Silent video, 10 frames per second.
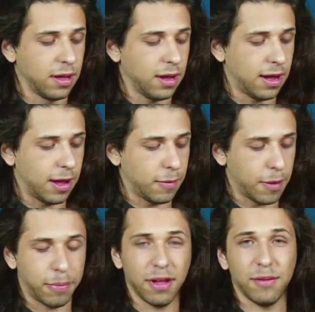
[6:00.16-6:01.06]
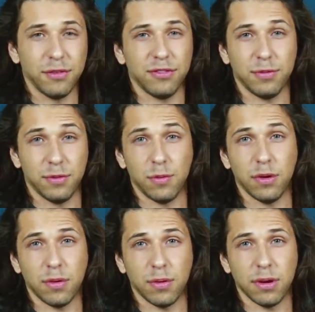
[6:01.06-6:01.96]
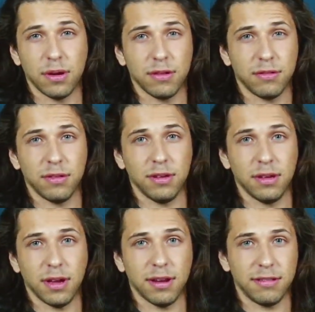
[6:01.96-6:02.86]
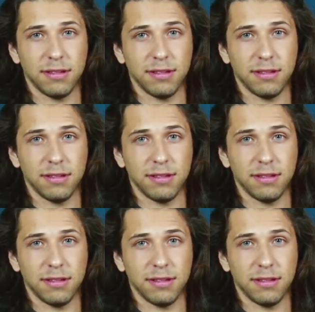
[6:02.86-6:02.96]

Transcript: I'll play it with one chord so you can kind of